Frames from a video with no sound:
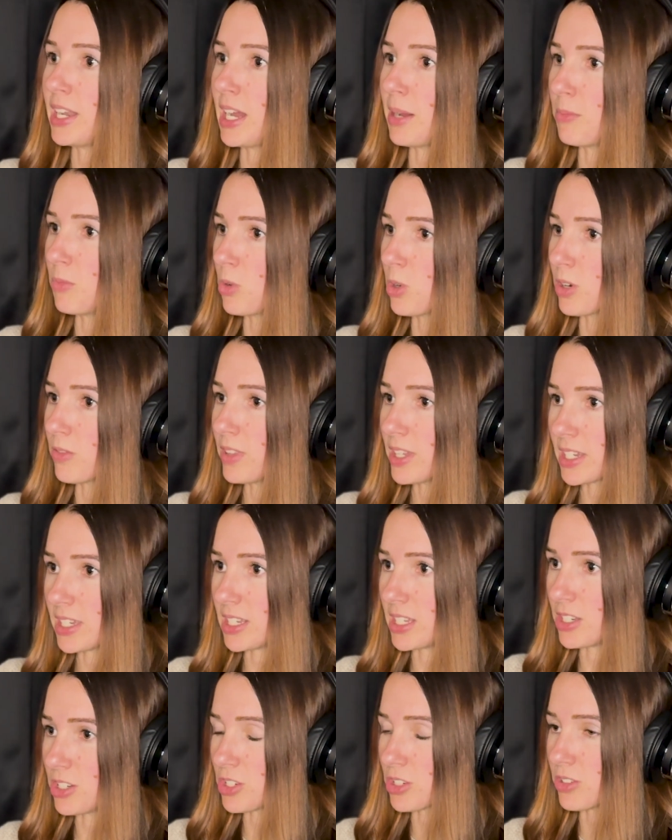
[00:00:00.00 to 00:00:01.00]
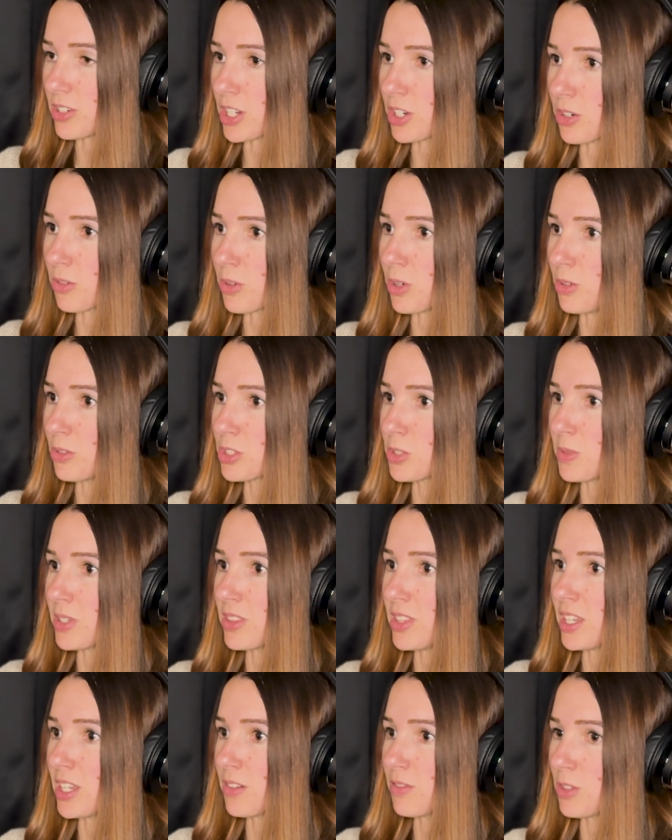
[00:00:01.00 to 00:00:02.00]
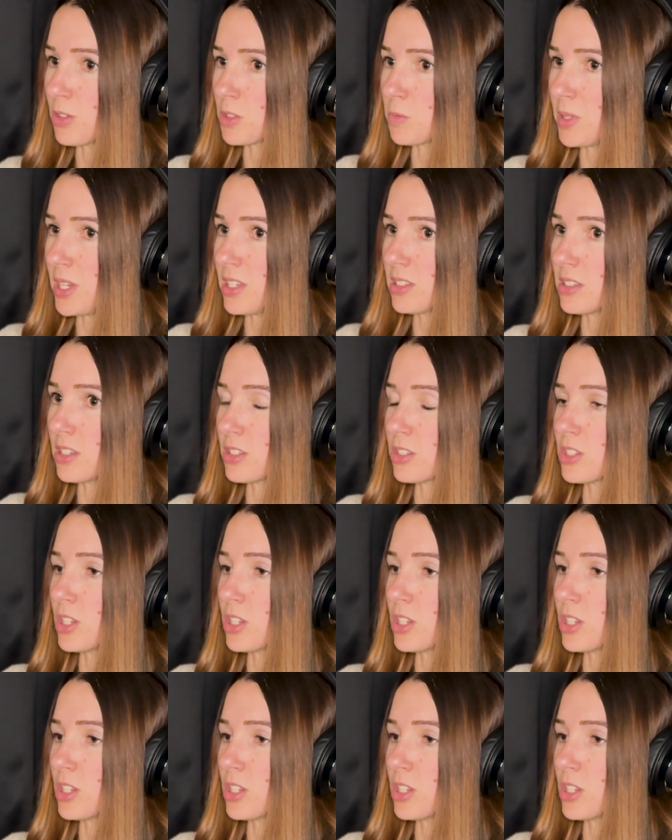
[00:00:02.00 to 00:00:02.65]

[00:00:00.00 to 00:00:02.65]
I'm more of like an integrator role. So we think of those pieces.